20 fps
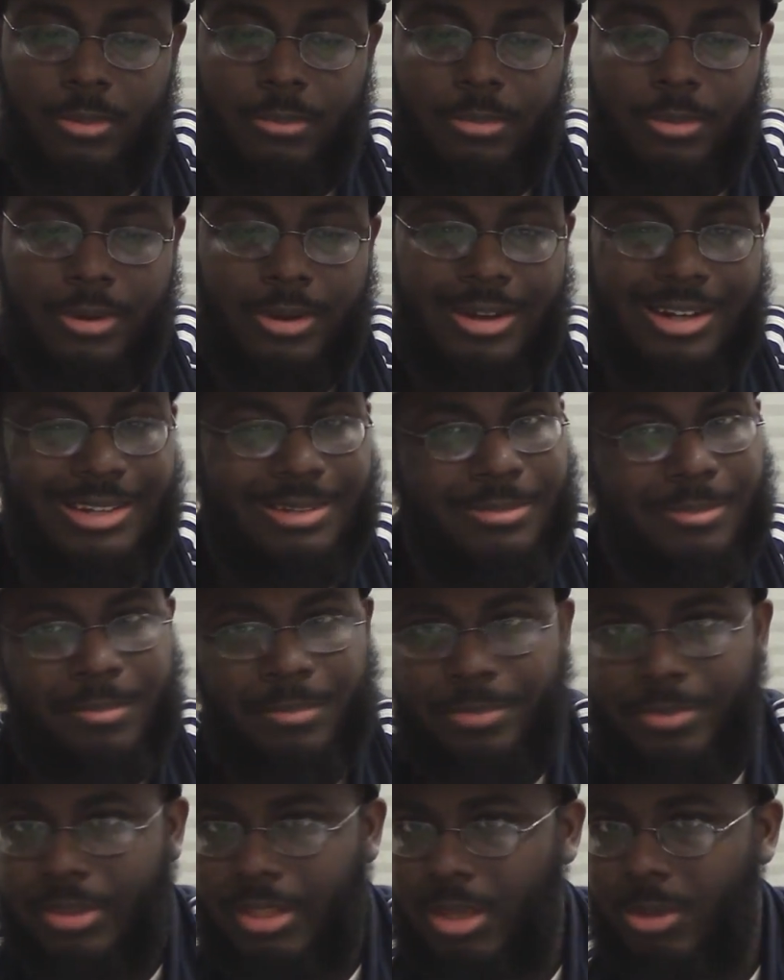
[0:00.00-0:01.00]
But
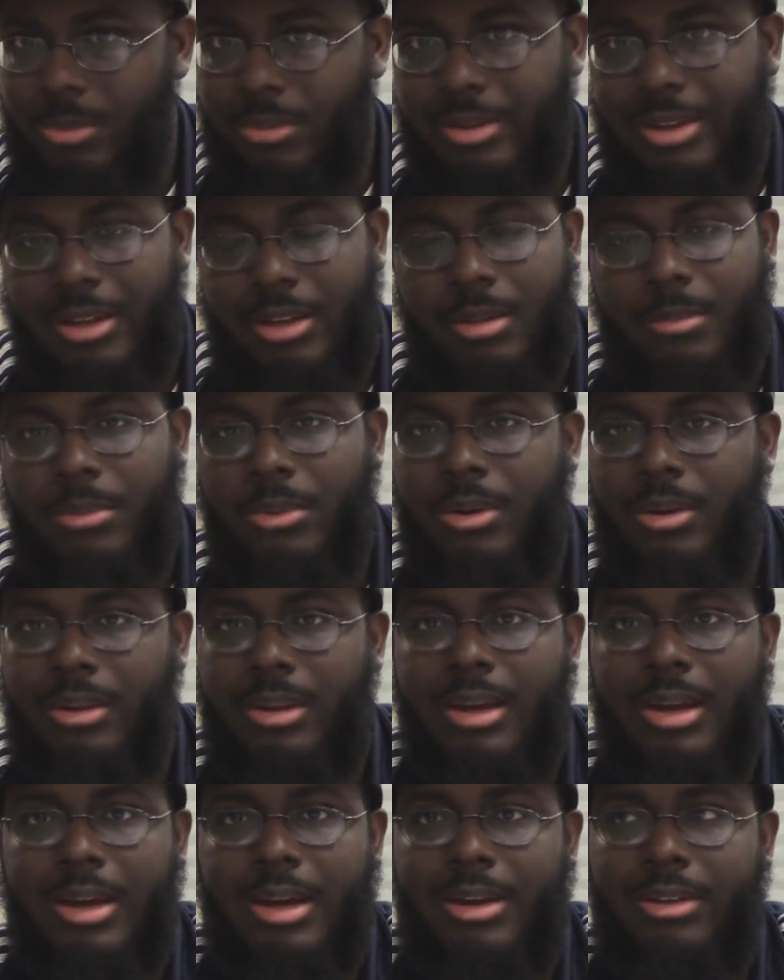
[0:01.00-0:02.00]
it was like, come on,
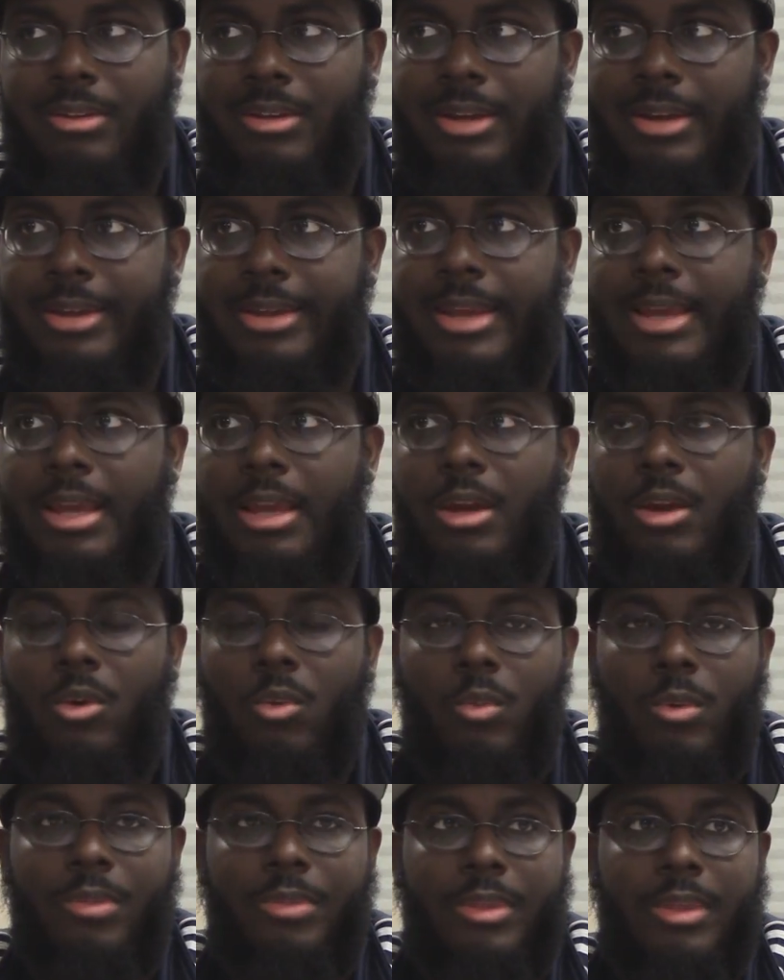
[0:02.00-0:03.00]
guys, like,
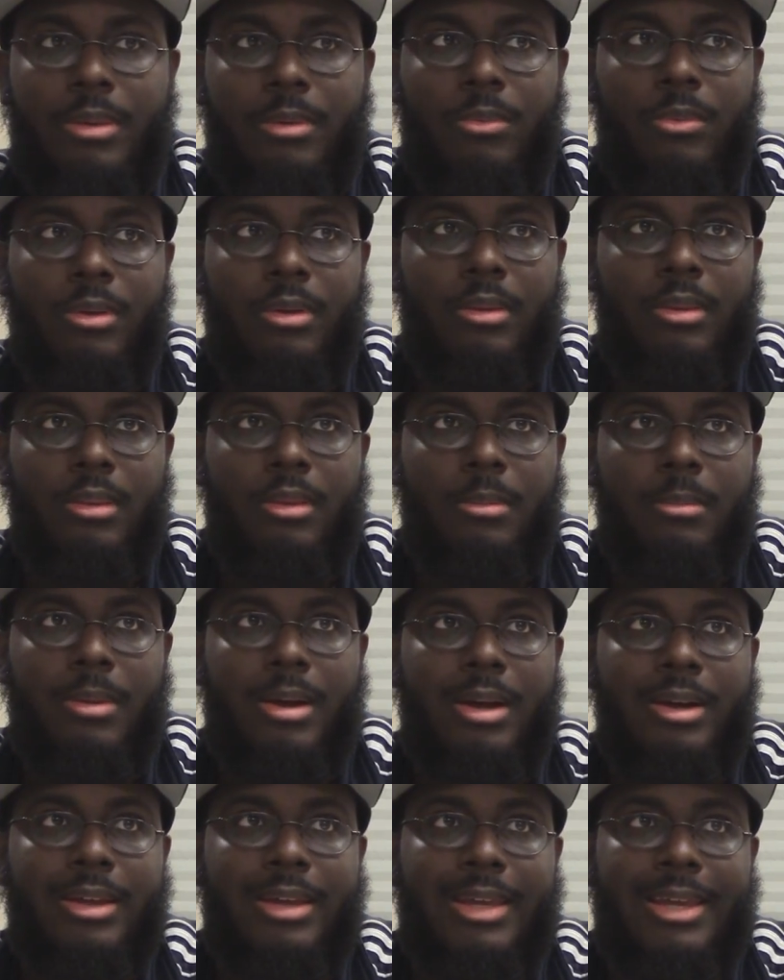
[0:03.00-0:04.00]
When the when the
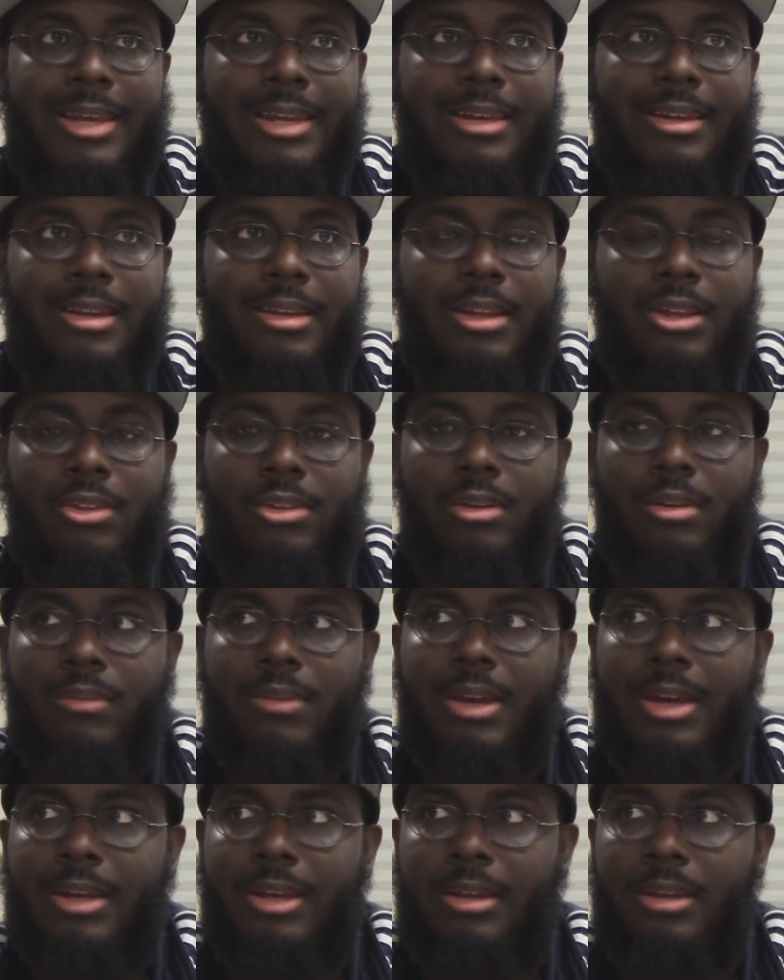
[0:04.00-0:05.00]
manga ended, they should have
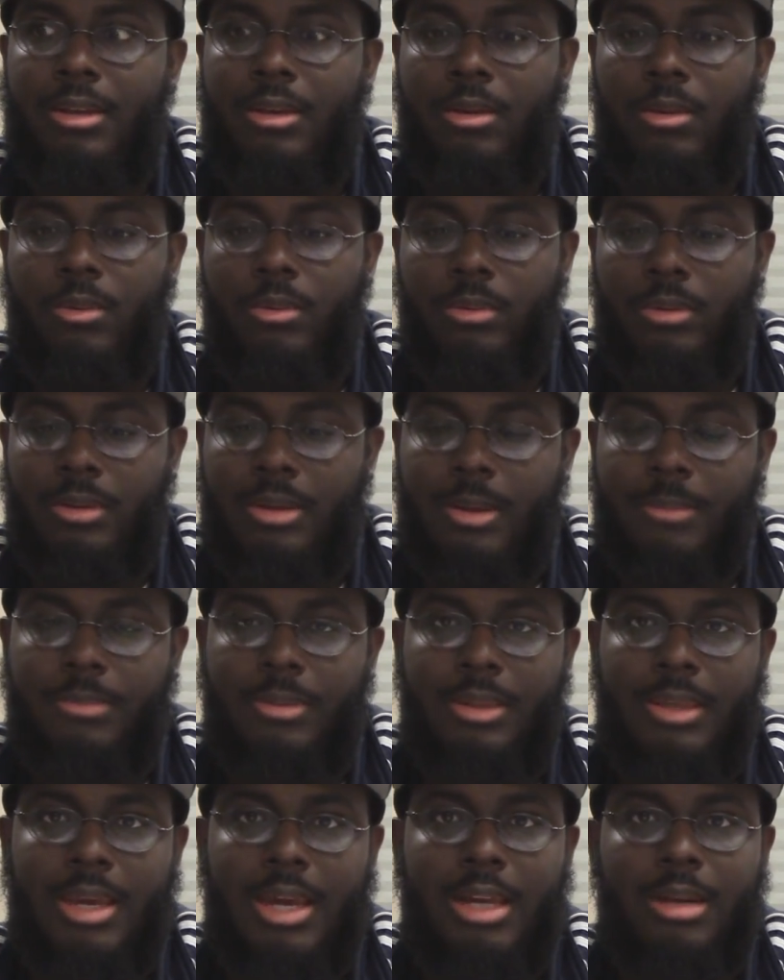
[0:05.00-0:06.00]
had, you know, kept
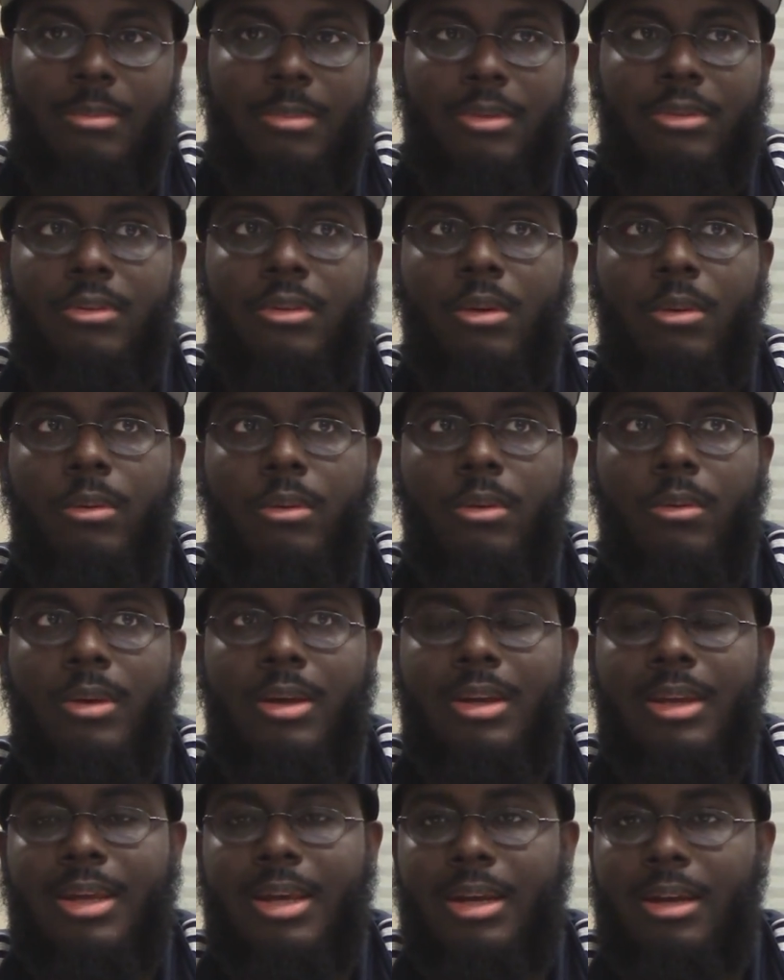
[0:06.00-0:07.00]
the canon material
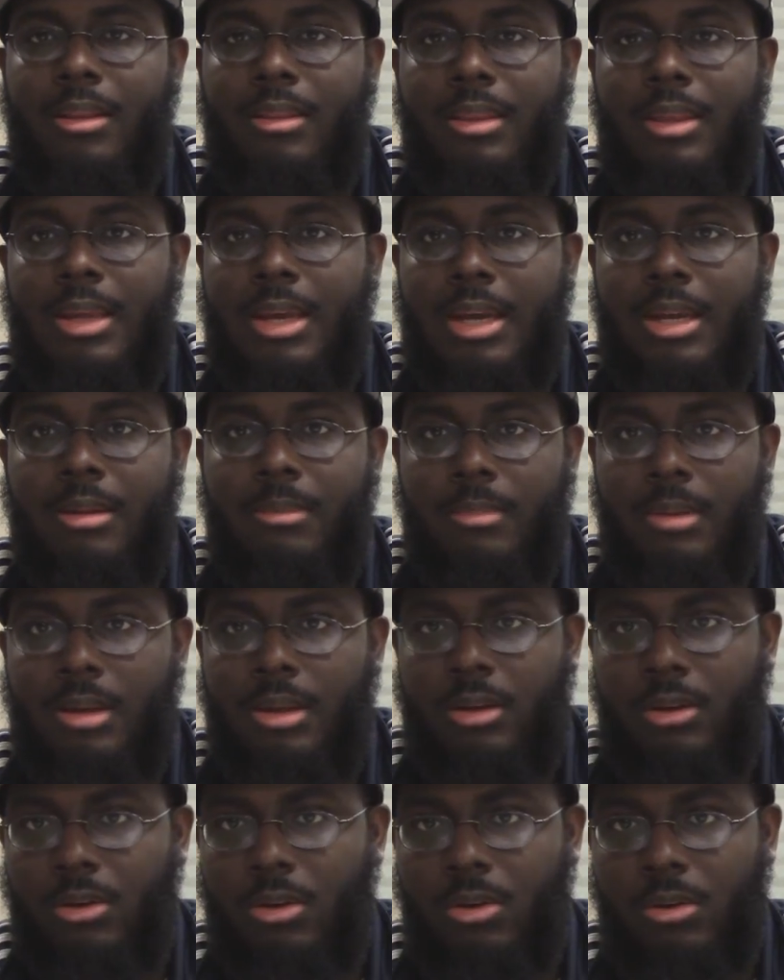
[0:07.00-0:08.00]
and ended the anime
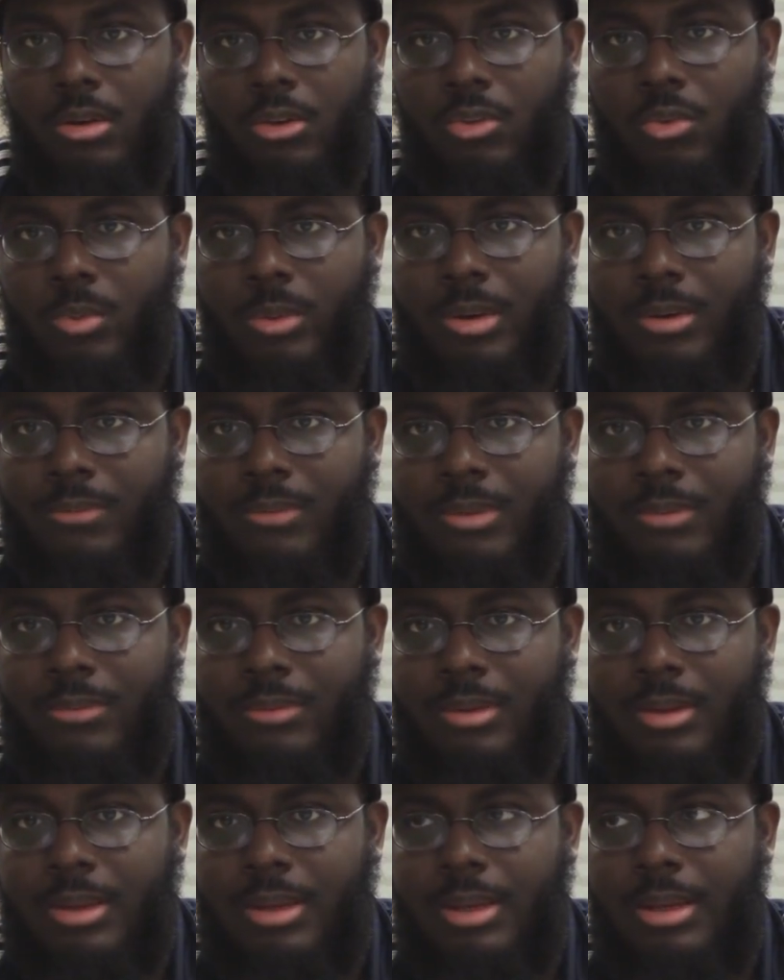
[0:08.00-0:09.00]
in early twenty
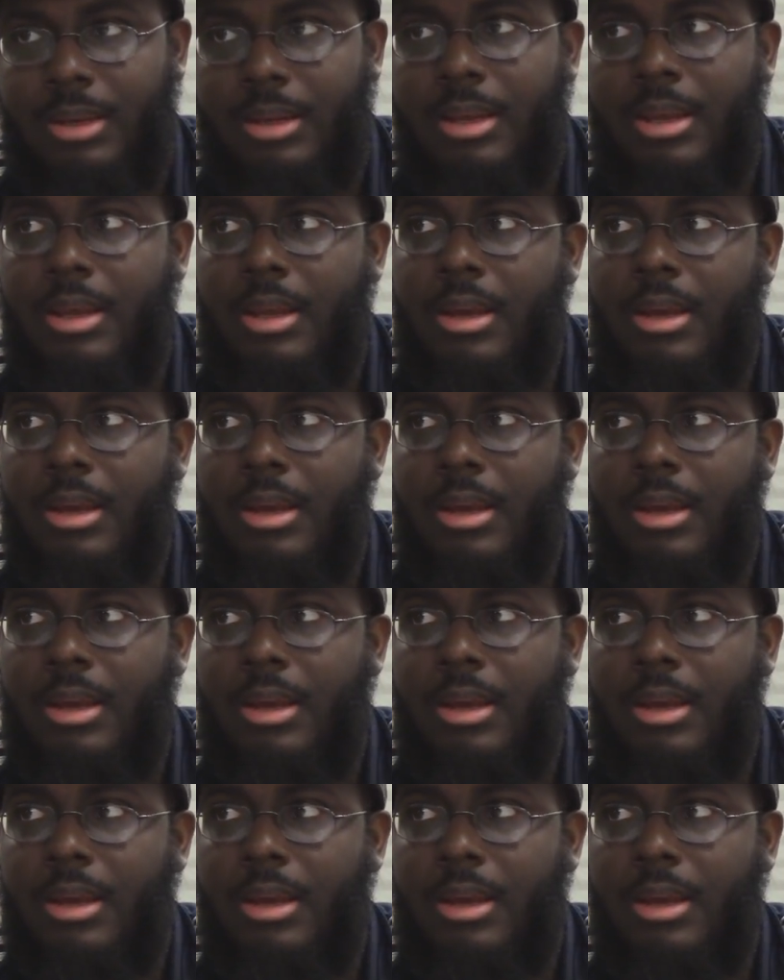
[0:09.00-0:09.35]
fifteen.